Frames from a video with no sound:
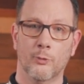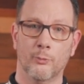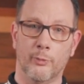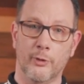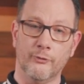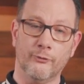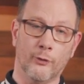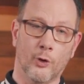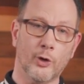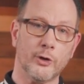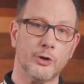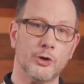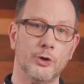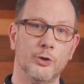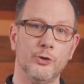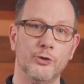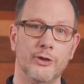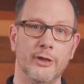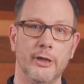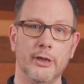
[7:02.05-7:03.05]
Before
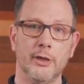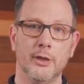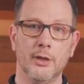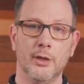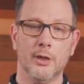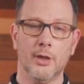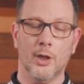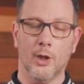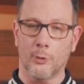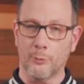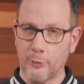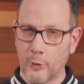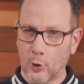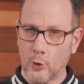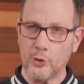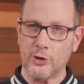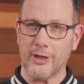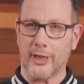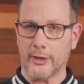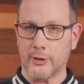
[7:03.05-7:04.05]
choosing a
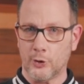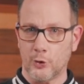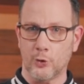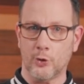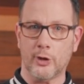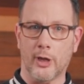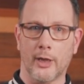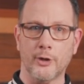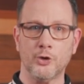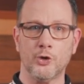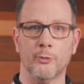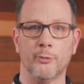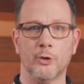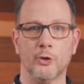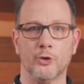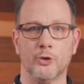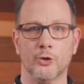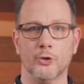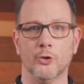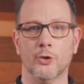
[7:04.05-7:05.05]
project to
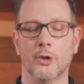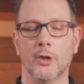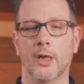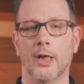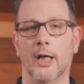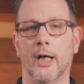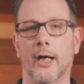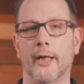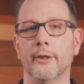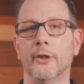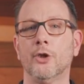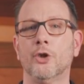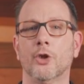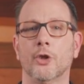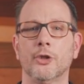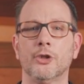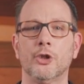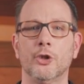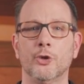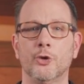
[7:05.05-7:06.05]
contribute to, I
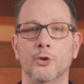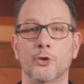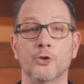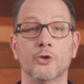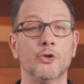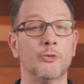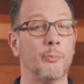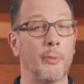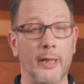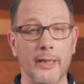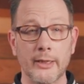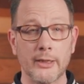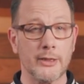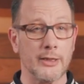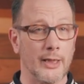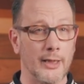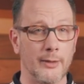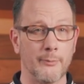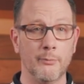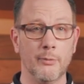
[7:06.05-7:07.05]
encourage you to spend
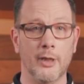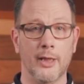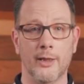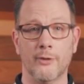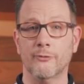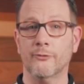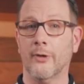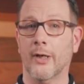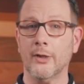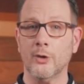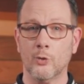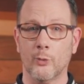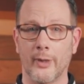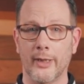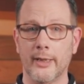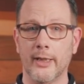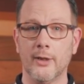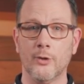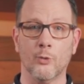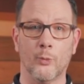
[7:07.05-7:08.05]
time
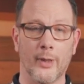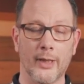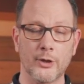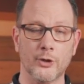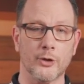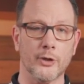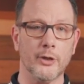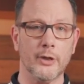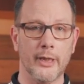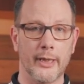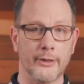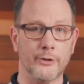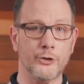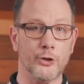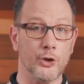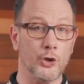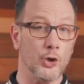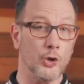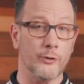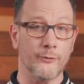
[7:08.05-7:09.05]
evaluating whether it's
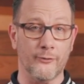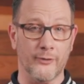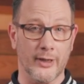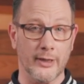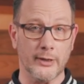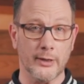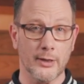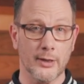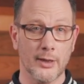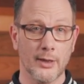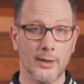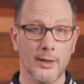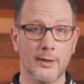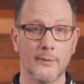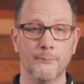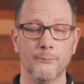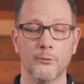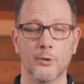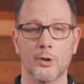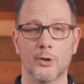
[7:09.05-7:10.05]
a good fit.
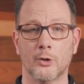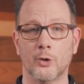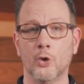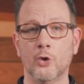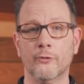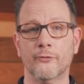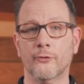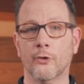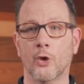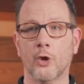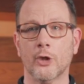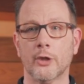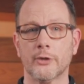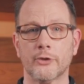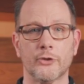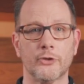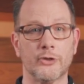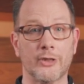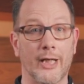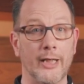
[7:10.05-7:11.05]
Look for
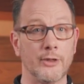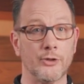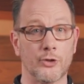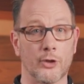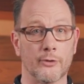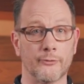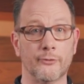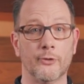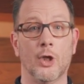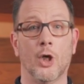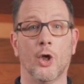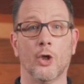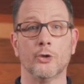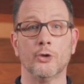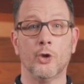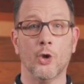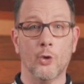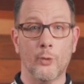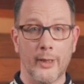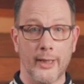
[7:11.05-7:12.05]
signs of
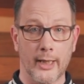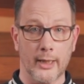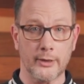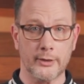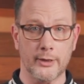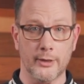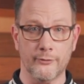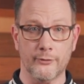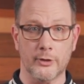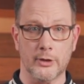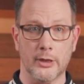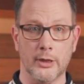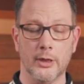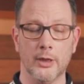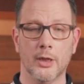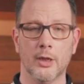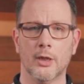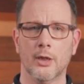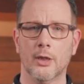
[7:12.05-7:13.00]
ongoing activity,